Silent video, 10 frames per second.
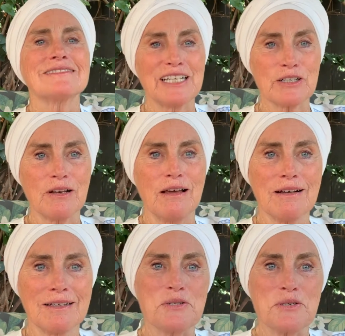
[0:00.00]

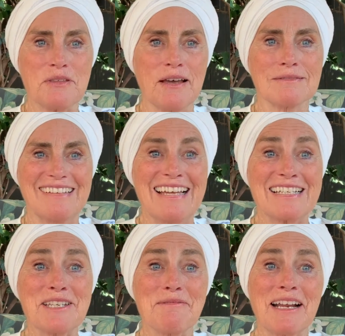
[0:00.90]
interlock, do that
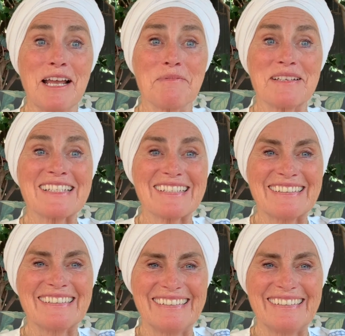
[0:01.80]
and see what happens.